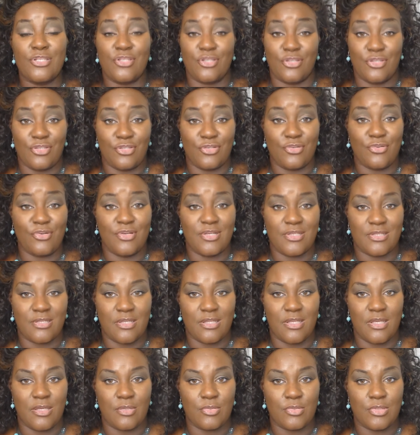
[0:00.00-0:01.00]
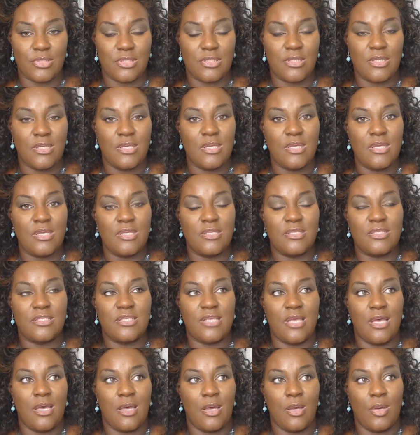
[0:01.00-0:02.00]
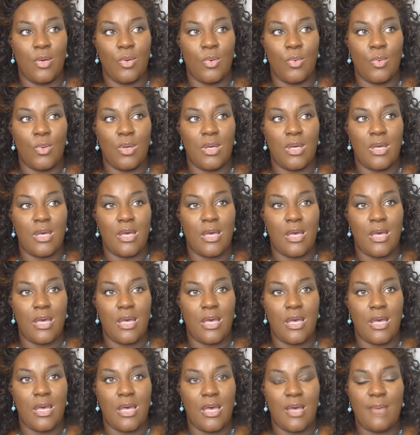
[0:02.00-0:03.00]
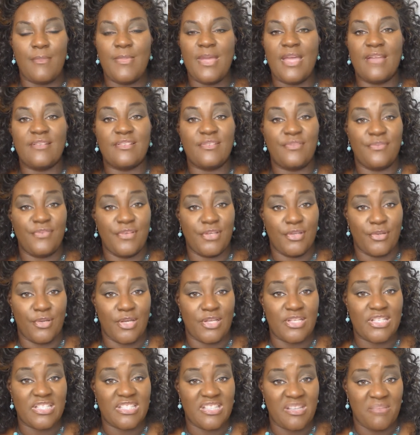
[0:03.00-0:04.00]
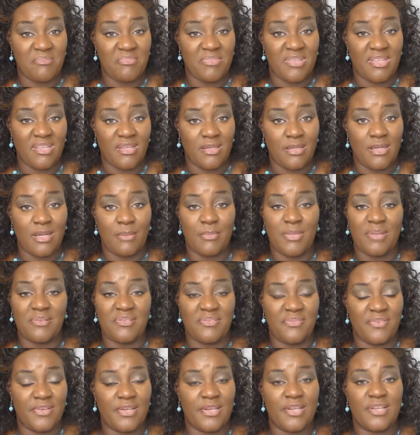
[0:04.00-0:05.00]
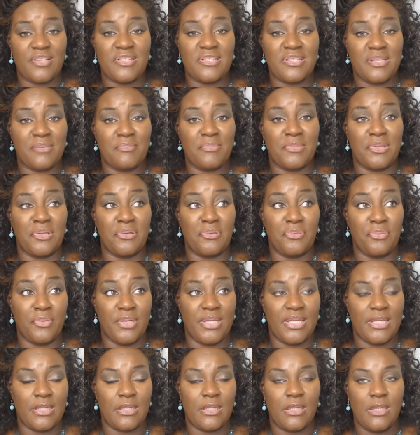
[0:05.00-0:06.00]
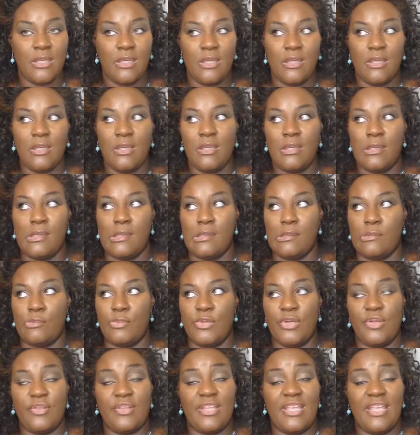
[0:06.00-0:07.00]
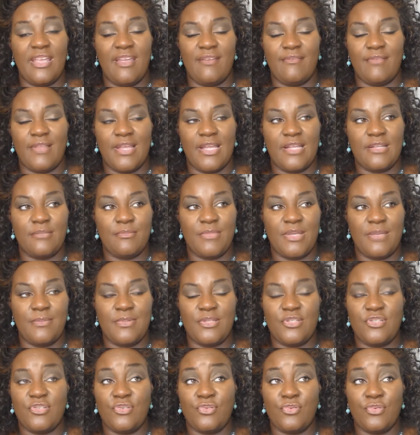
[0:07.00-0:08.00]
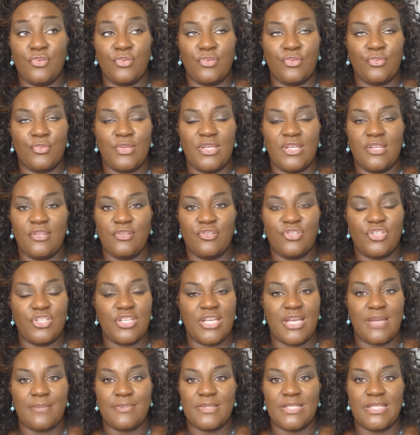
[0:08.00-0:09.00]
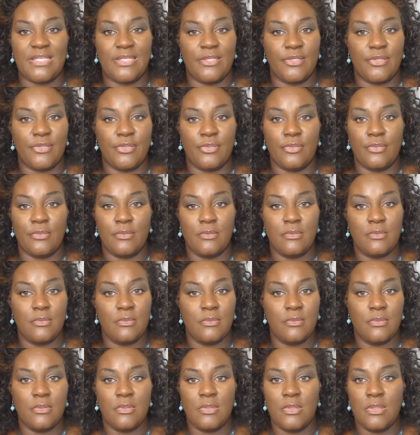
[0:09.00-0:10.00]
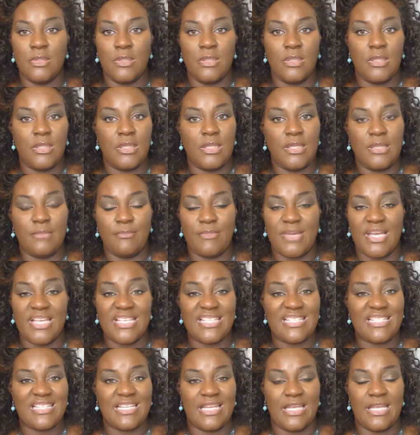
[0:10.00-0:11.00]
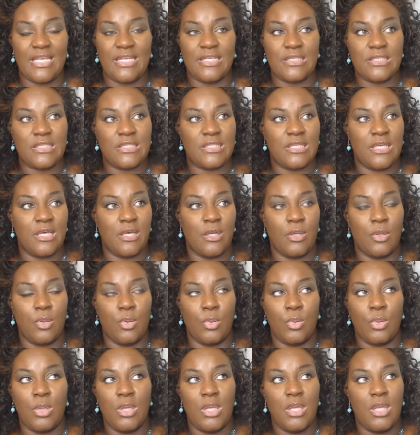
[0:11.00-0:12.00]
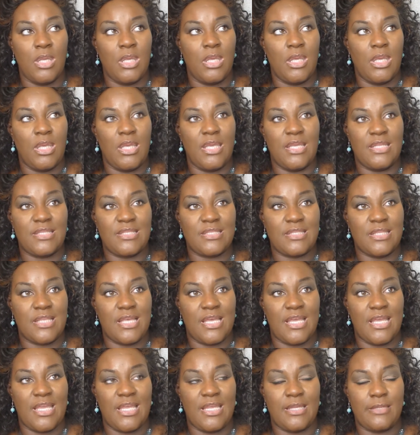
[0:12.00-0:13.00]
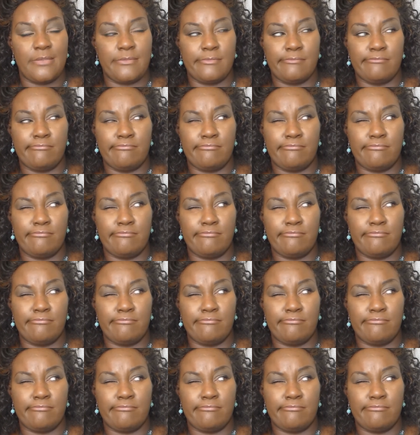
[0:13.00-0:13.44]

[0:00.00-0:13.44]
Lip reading: so the store is closed. So I'm gonna have to figure out something. I'm gonna have to figure out something quick. We only have like maybe 2 or 3 other shops here in my state, so it's like